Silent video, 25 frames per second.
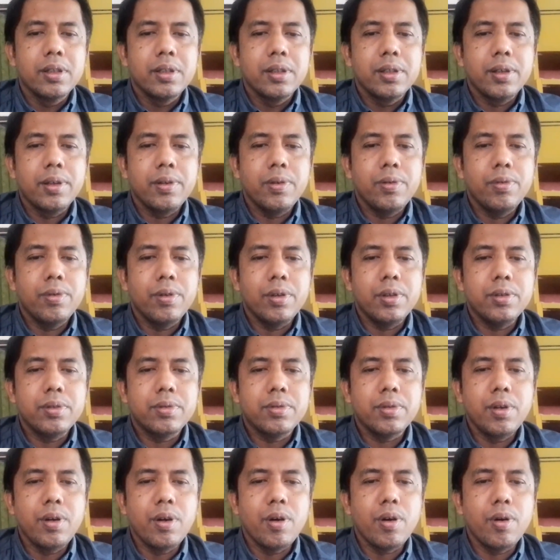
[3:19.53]
If you want to
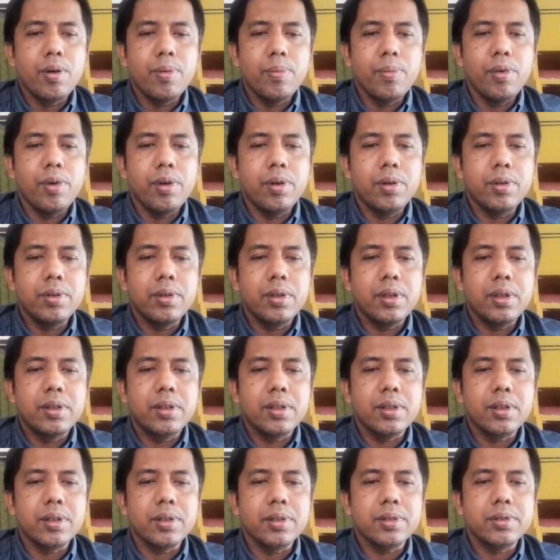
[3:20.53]
know more
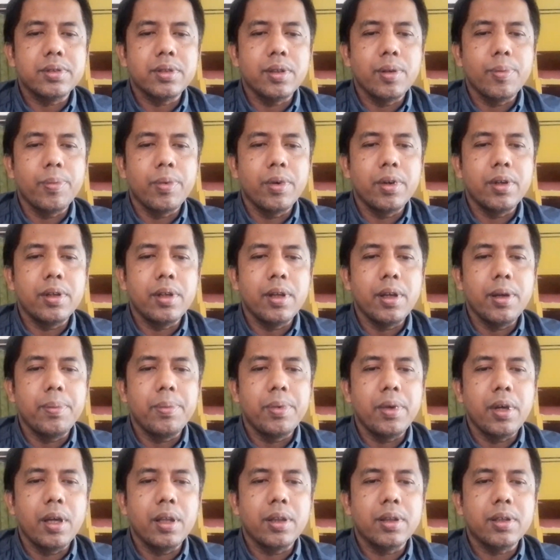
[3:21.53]
details about
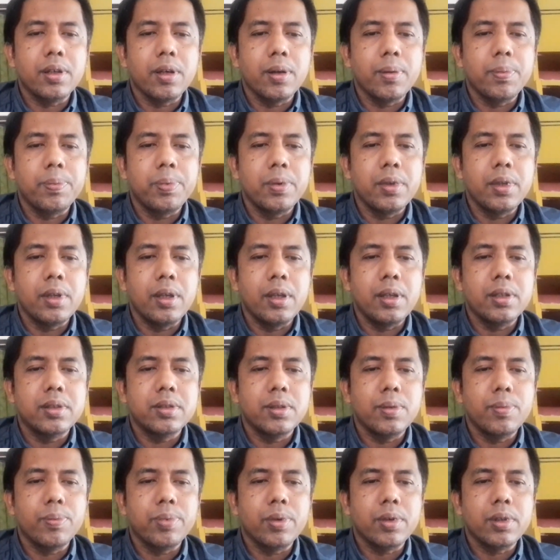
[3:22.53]
ABA therapy, it's
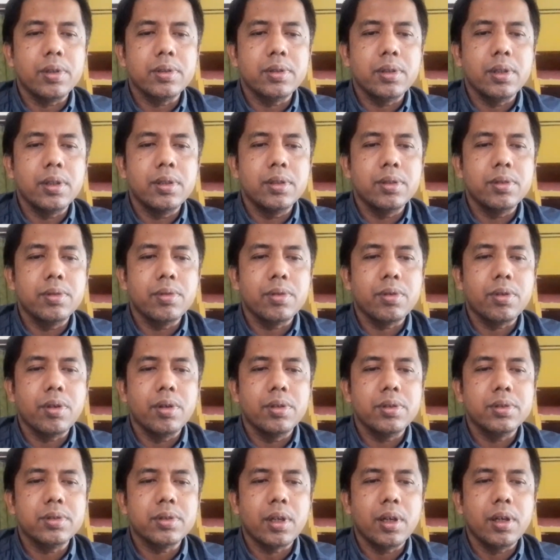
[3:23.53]
important to
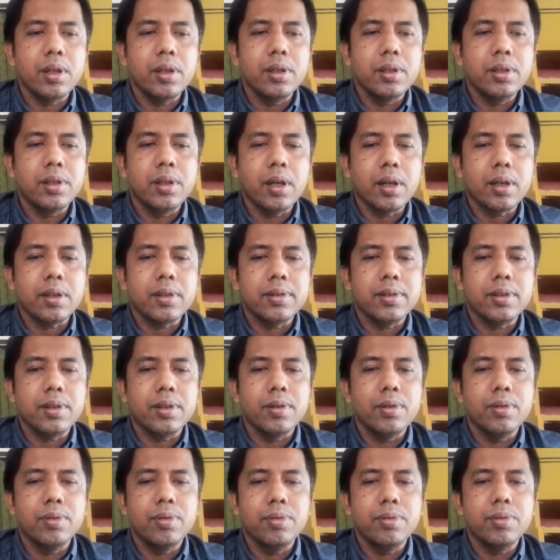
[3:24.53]
consult a doctor
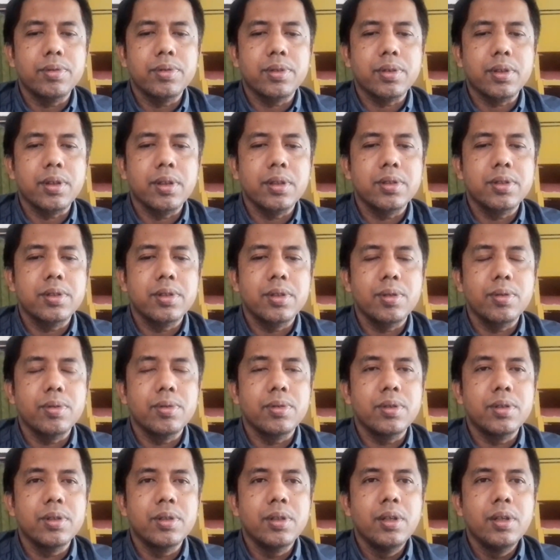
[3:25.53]
who treats your